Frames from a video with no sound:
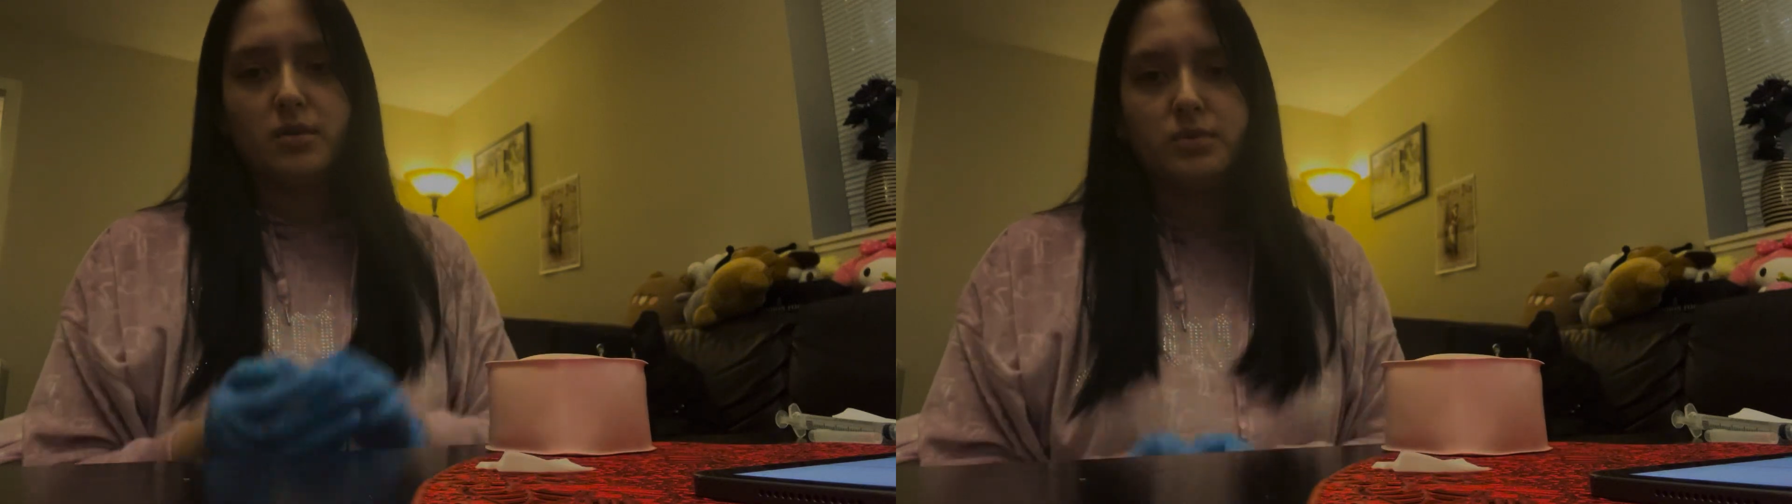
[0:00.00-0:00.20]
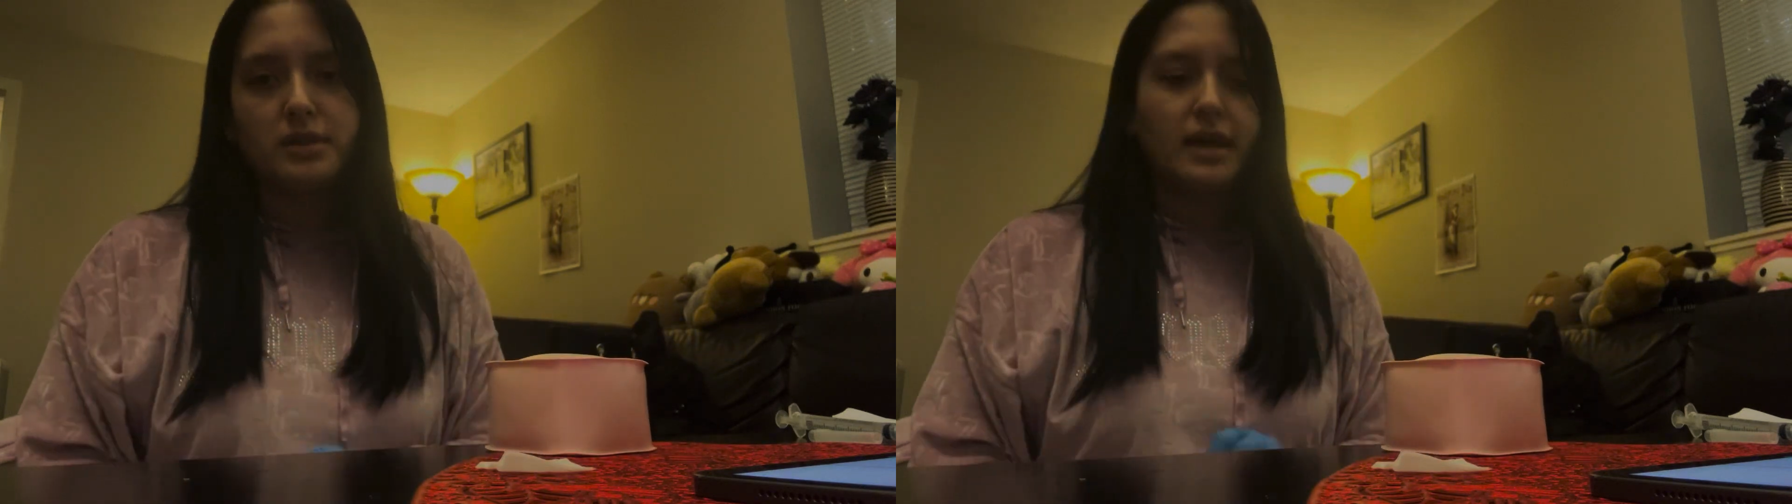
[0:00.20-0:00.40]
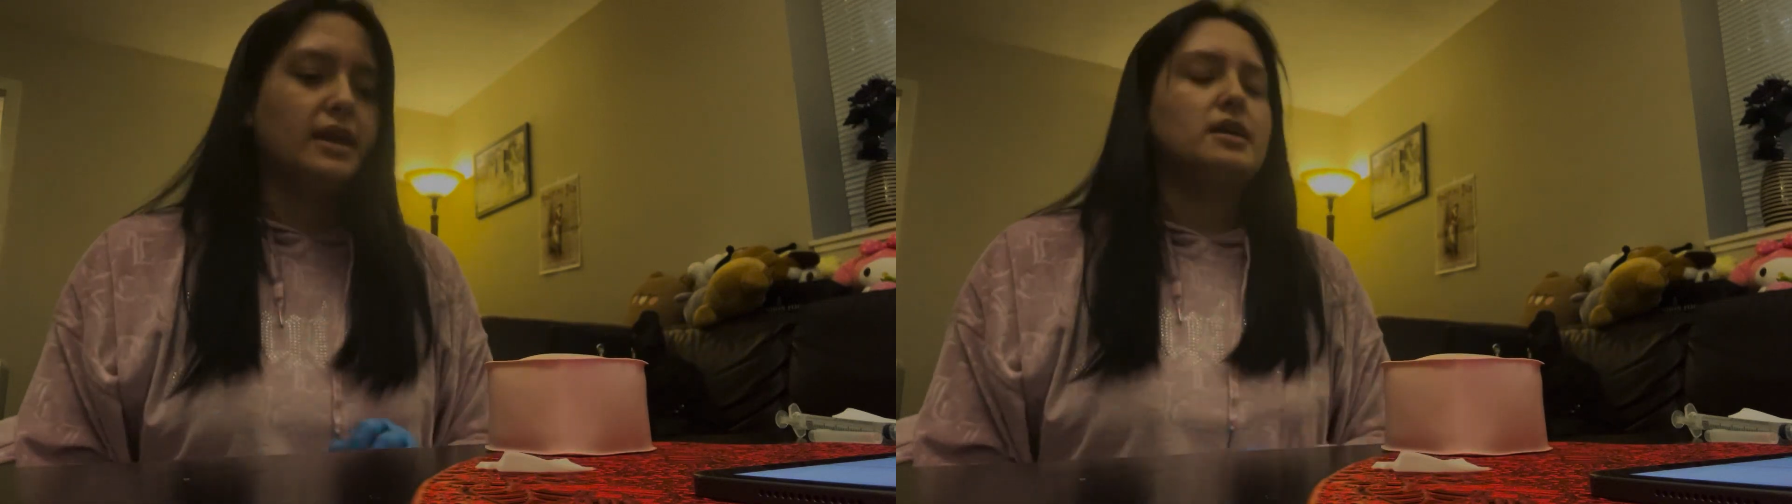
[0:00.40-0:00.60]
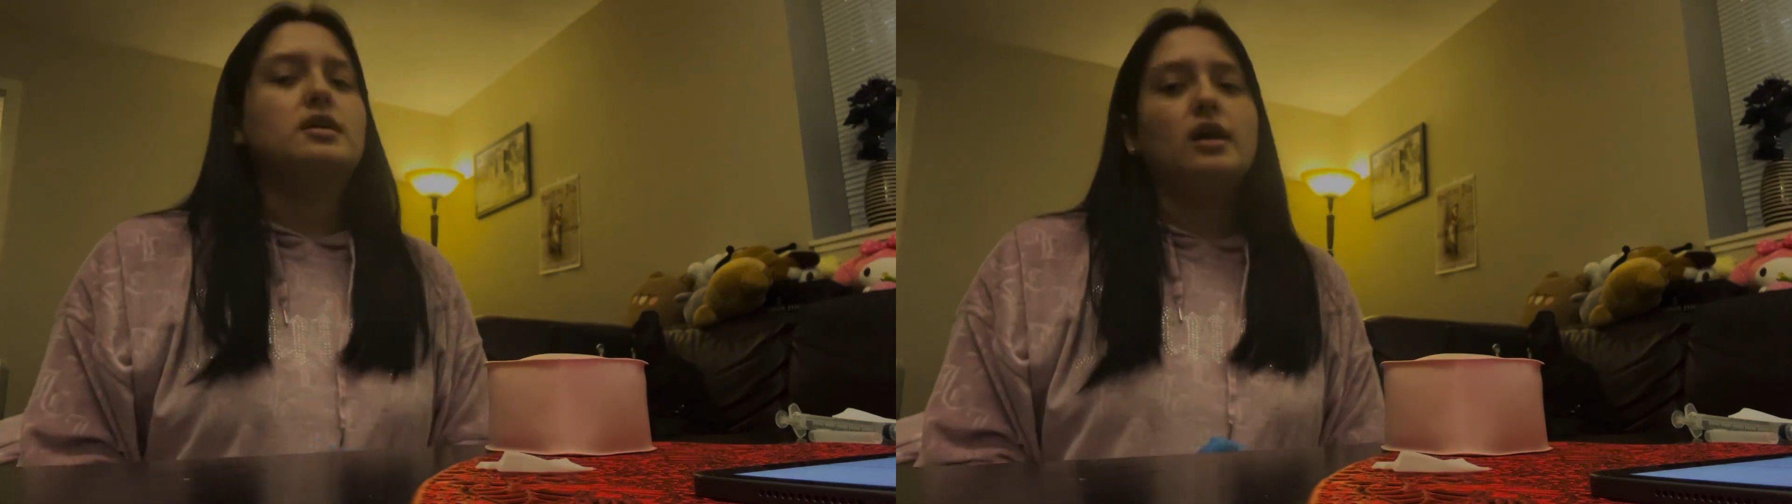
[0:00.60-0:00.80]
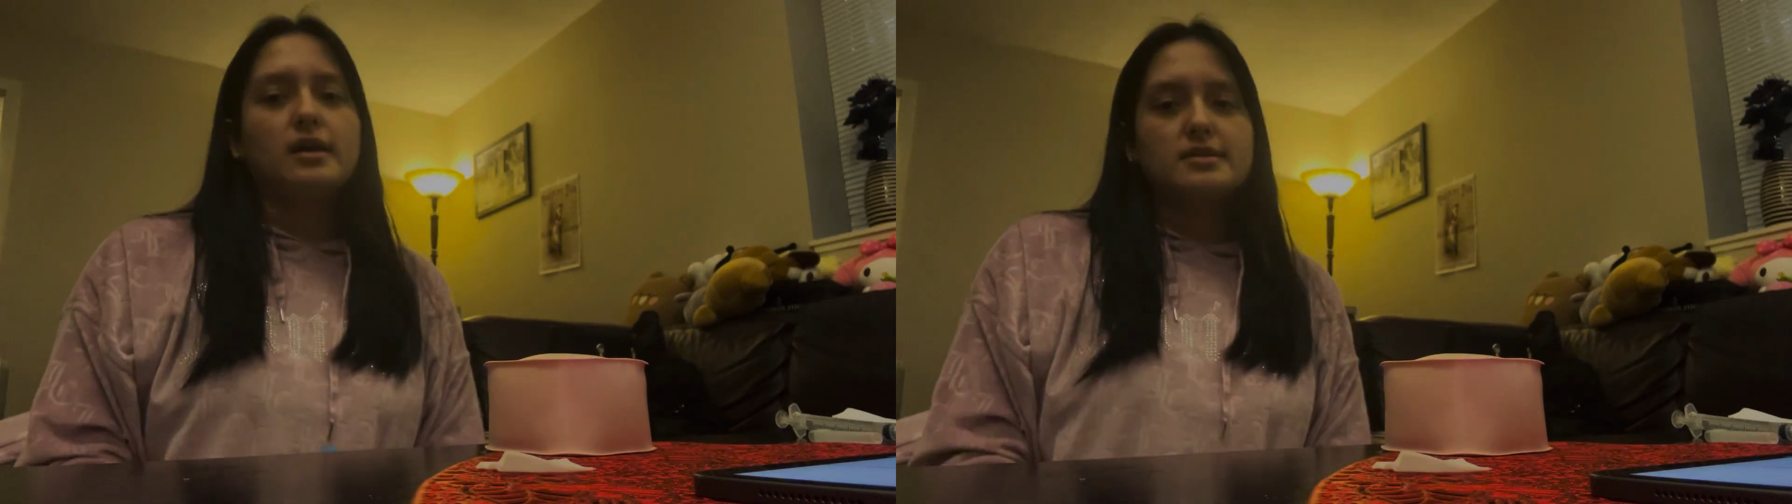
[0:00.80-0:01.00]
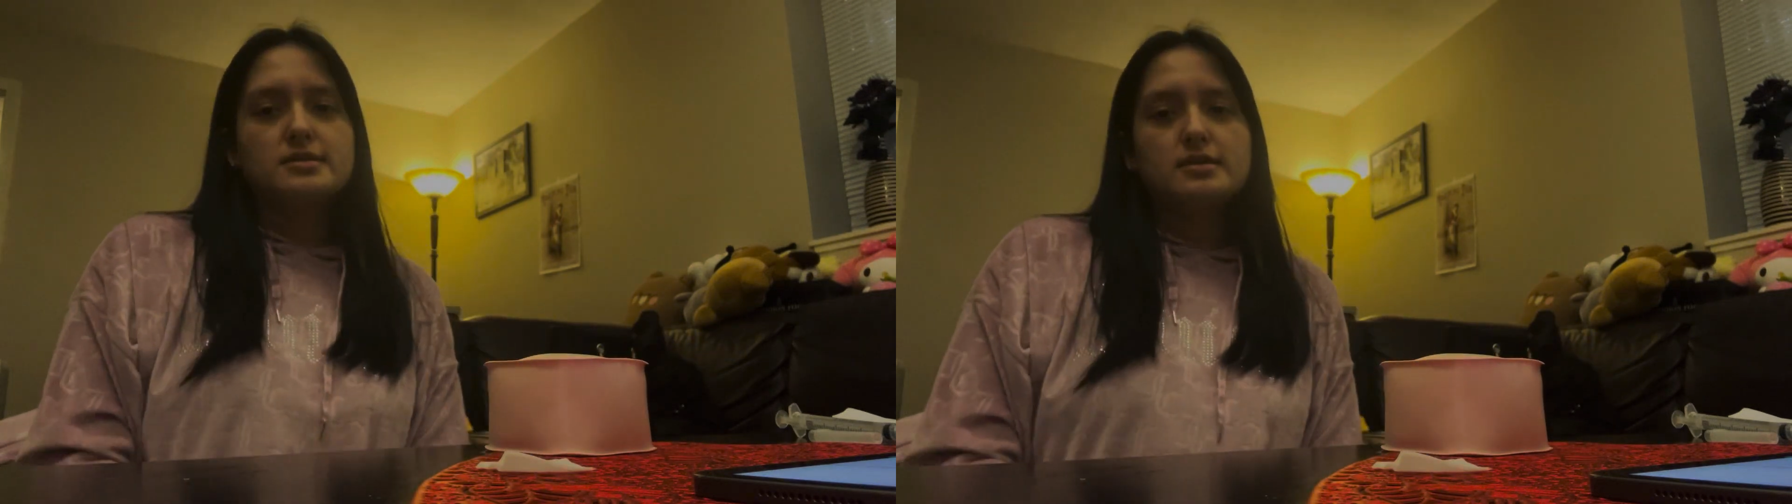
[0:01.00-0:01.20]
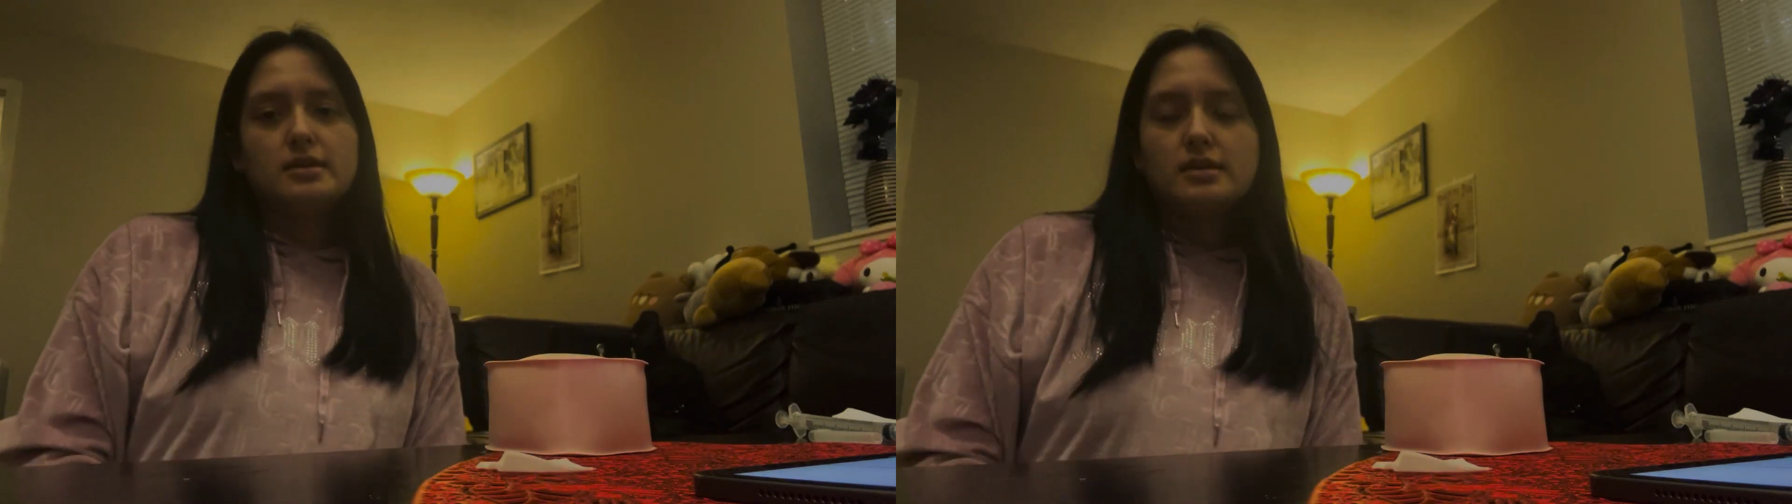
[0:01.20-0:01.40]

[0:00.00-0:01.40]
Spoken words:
with a gauze.